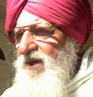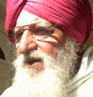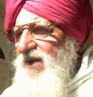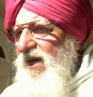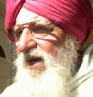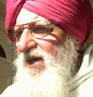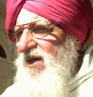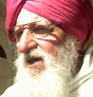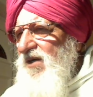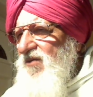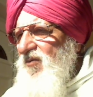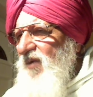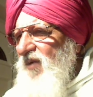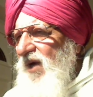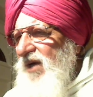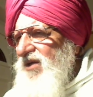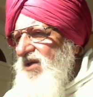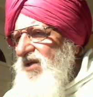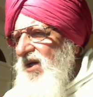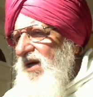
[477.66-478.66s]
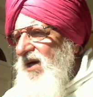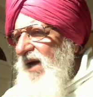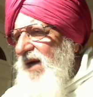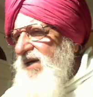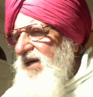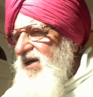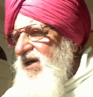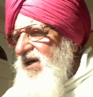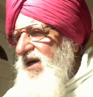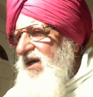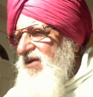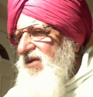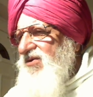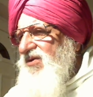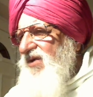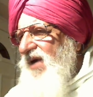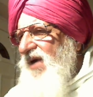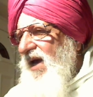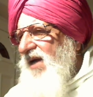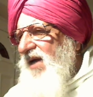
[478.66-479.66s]
That is why the lightning
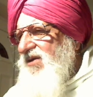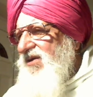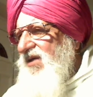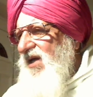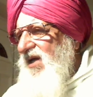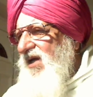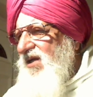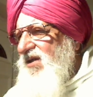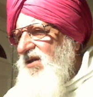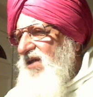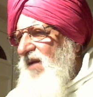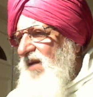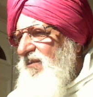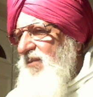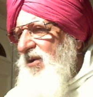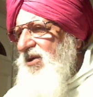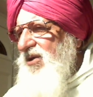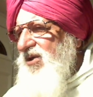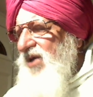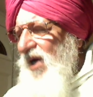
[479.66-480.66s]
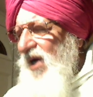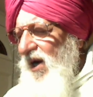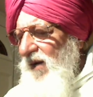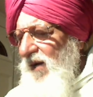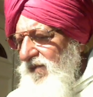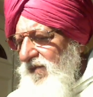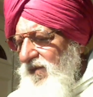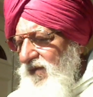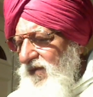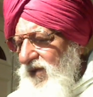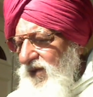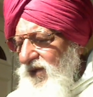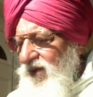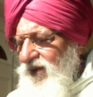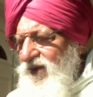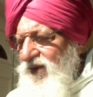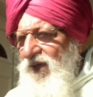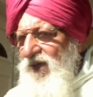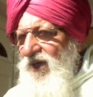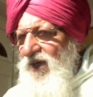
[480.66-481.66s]
strikes in the Punjab,
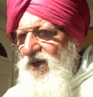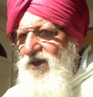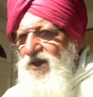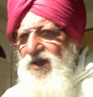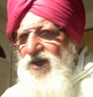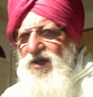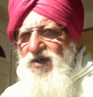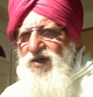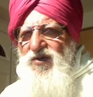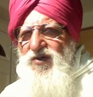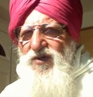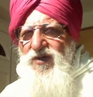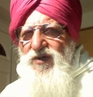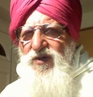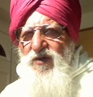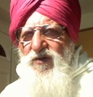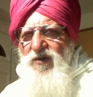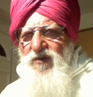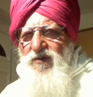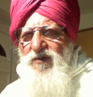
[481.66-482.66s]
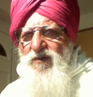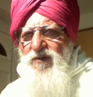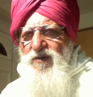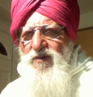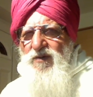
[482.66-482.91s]
in east, you know,